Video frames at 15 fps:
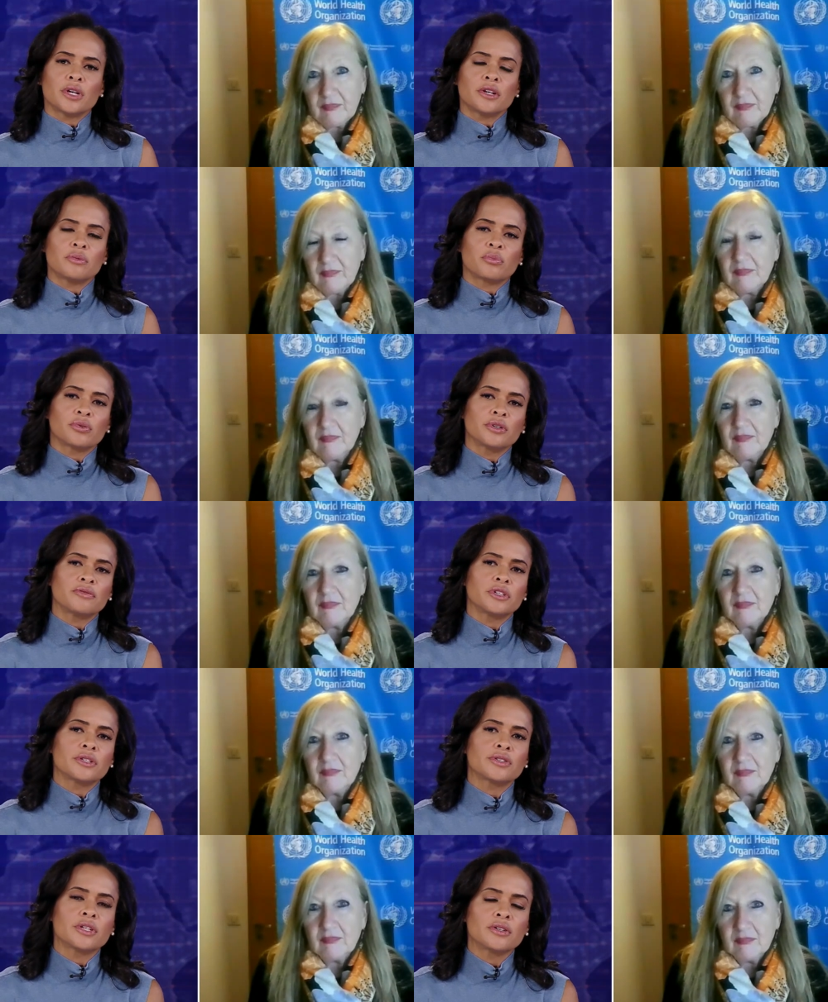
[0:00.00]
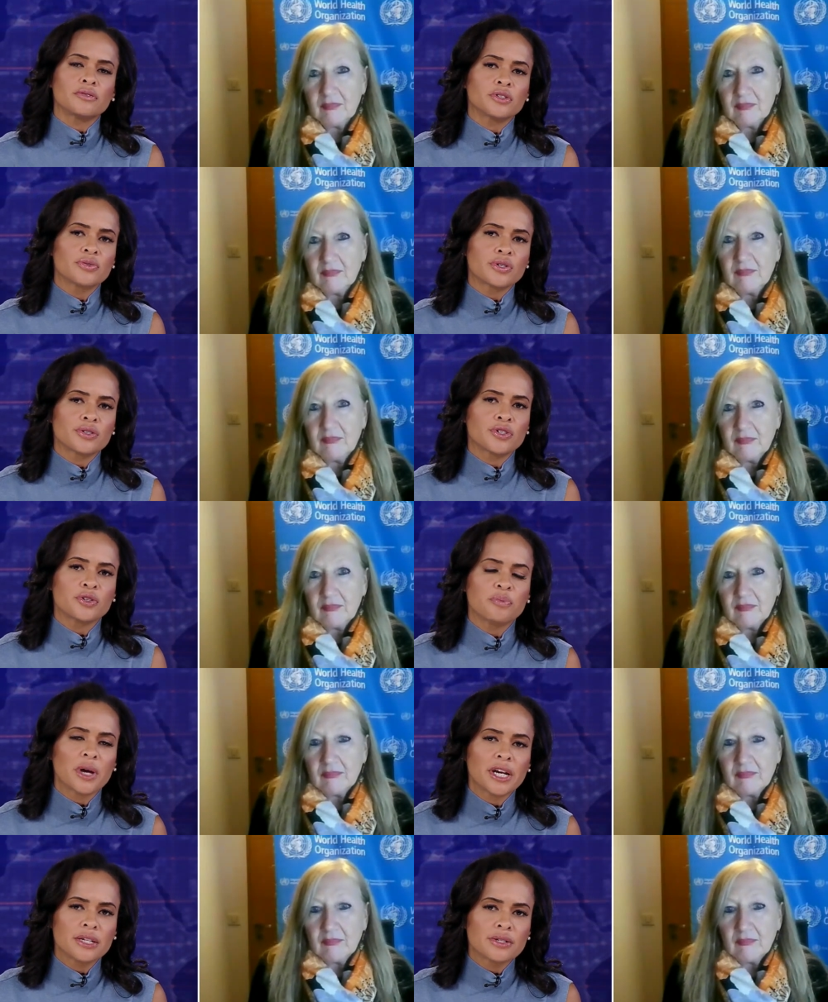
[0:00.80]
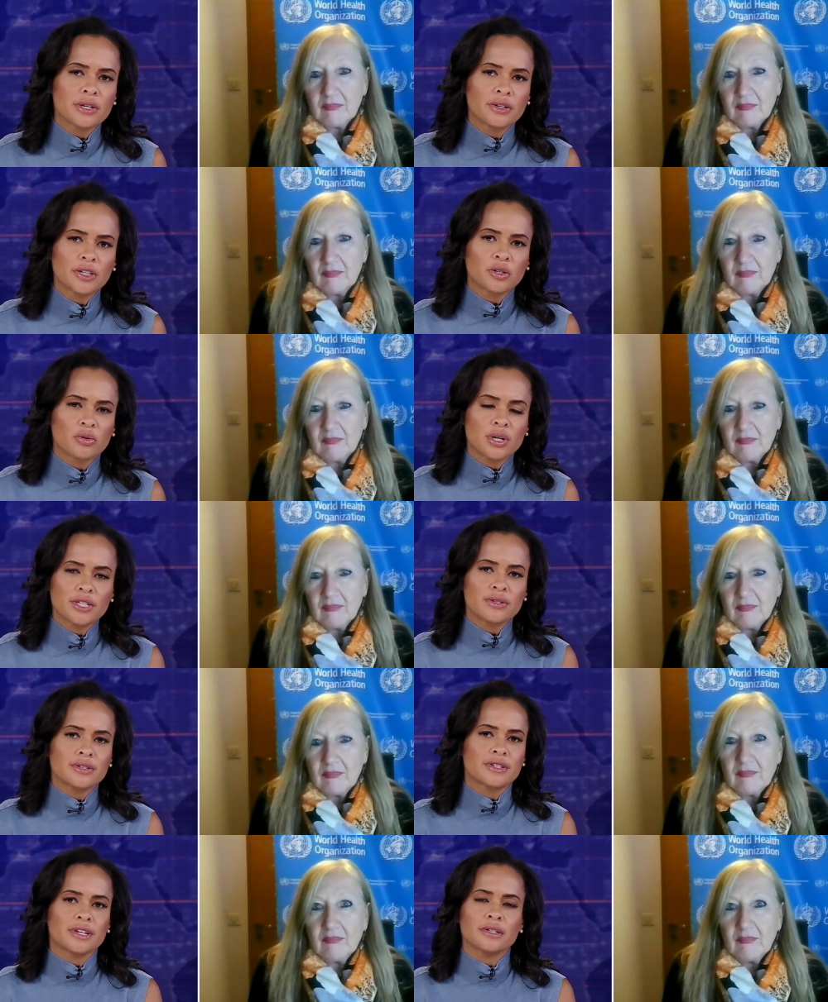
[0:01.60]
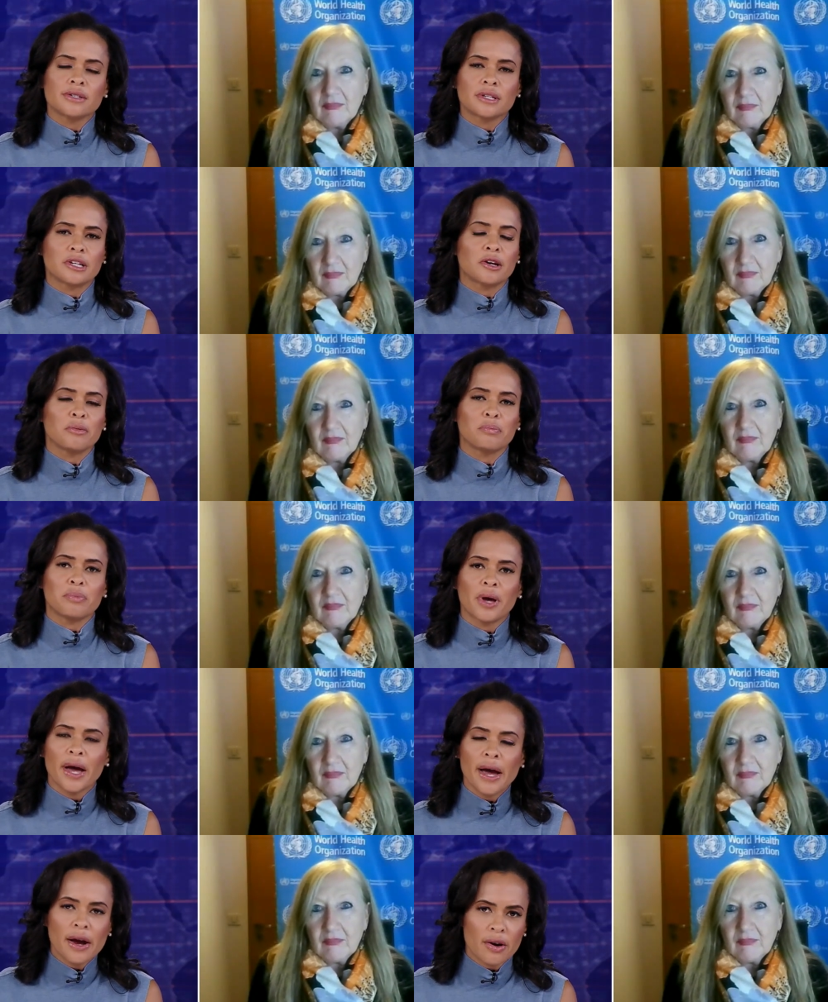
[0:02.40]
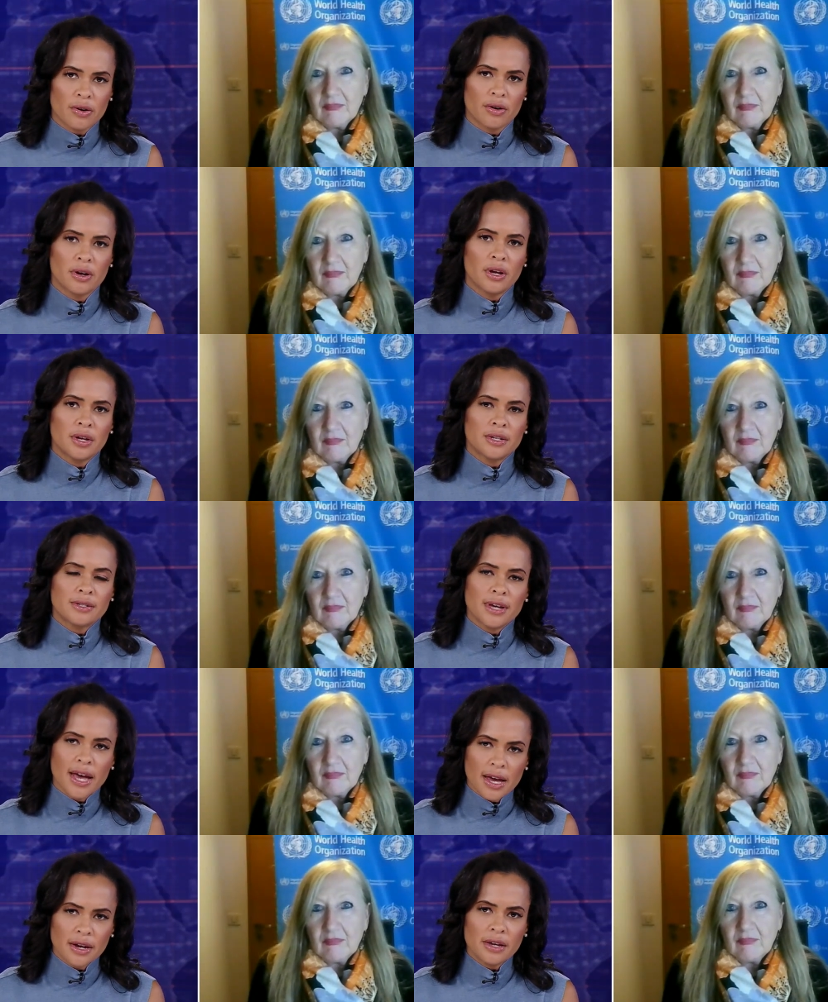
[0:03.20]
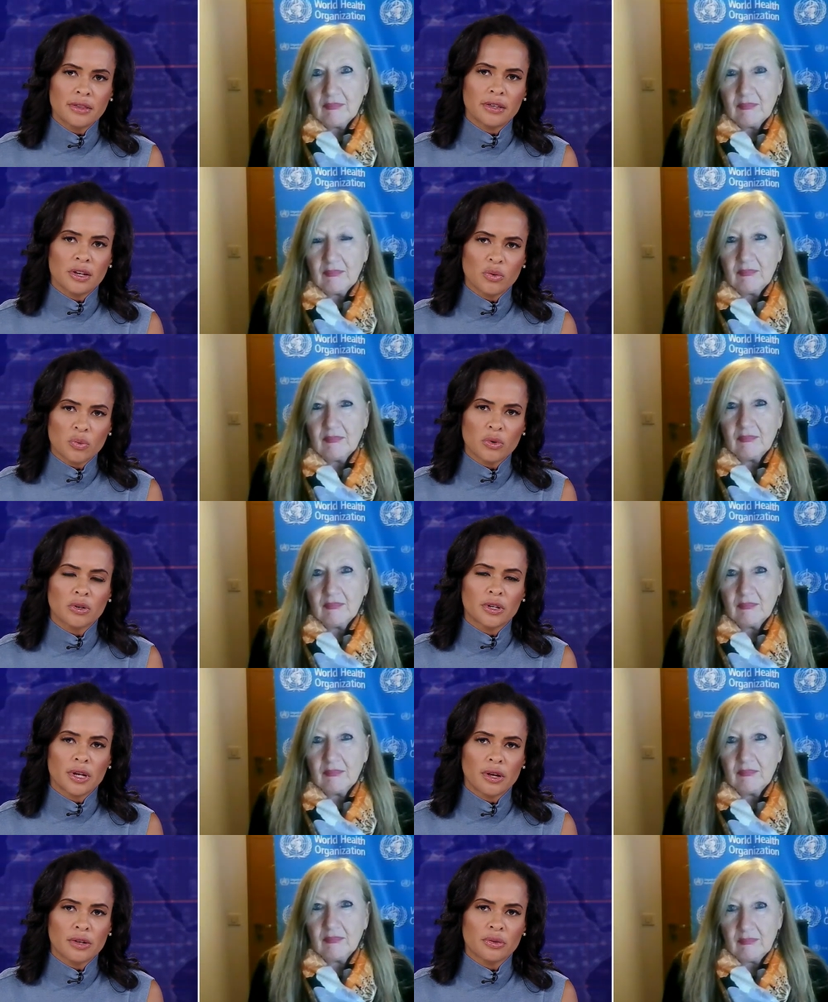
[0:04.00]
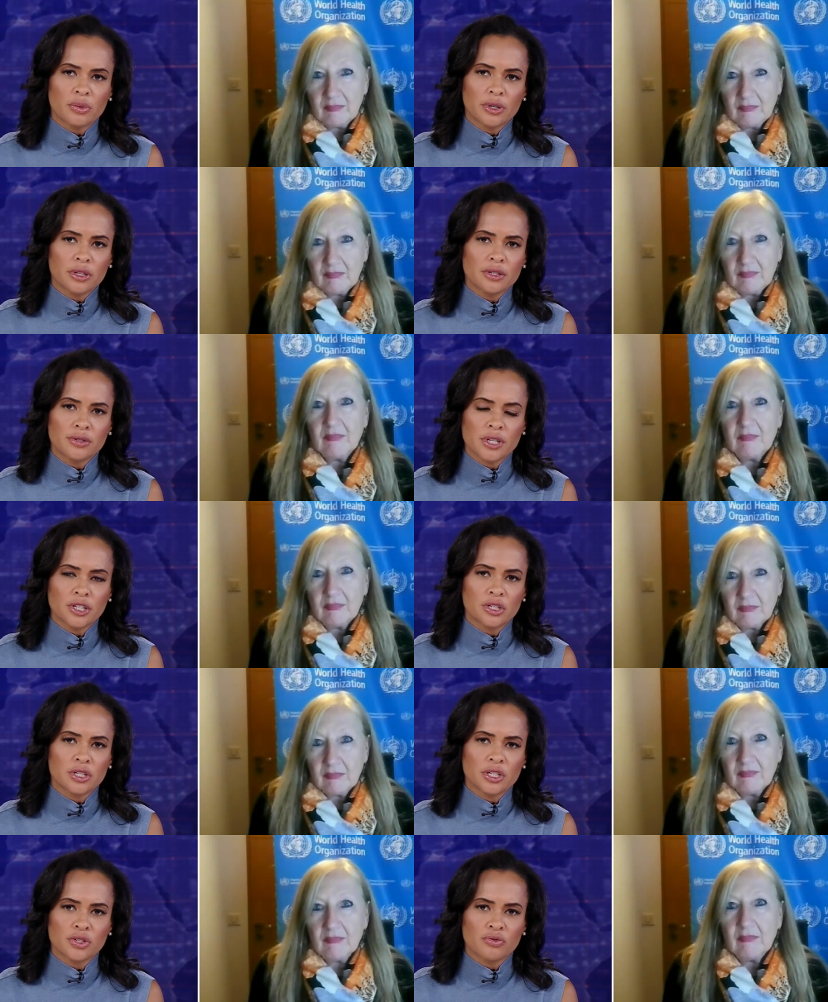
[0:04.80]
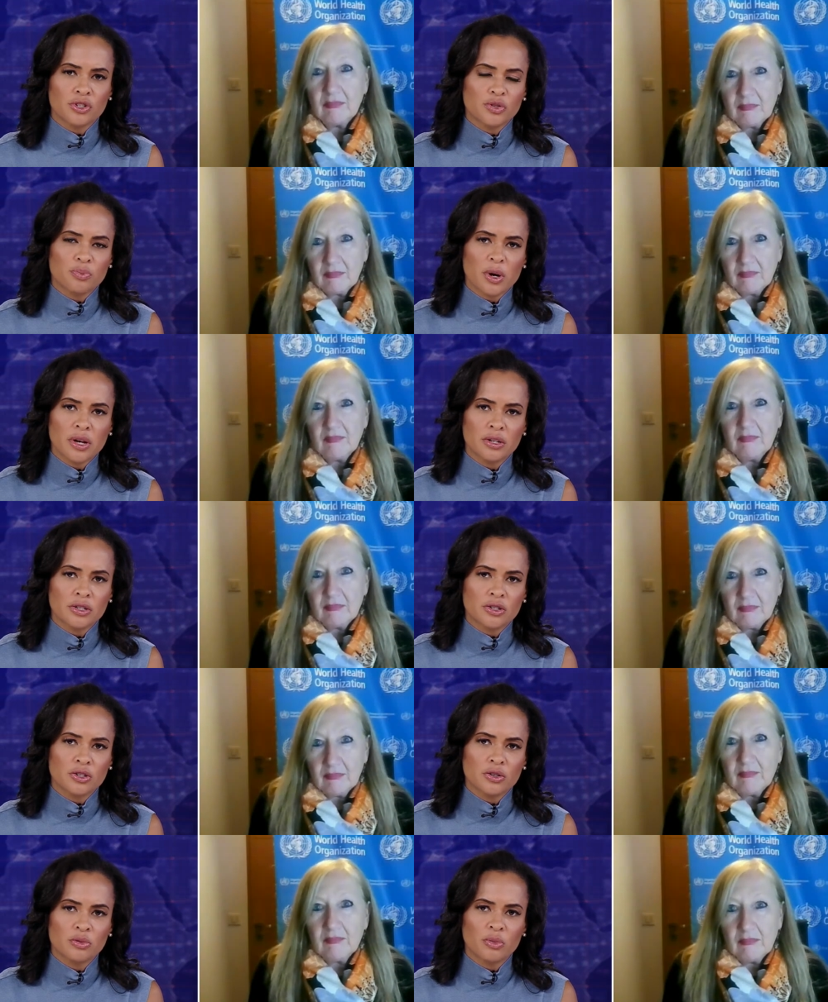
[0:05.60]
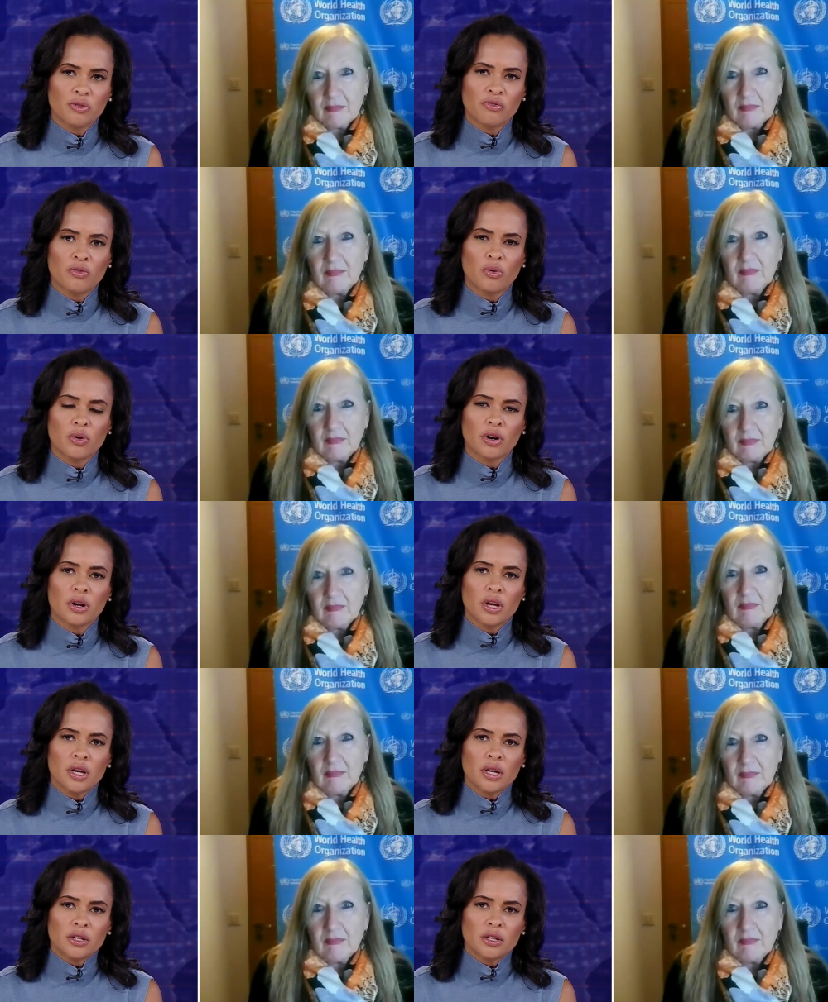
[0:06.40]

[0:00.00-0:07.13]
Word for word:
Speaker 1: said in previous interviews this humanitarian crisis doesn't compare to anything World Health Organization has responded to before.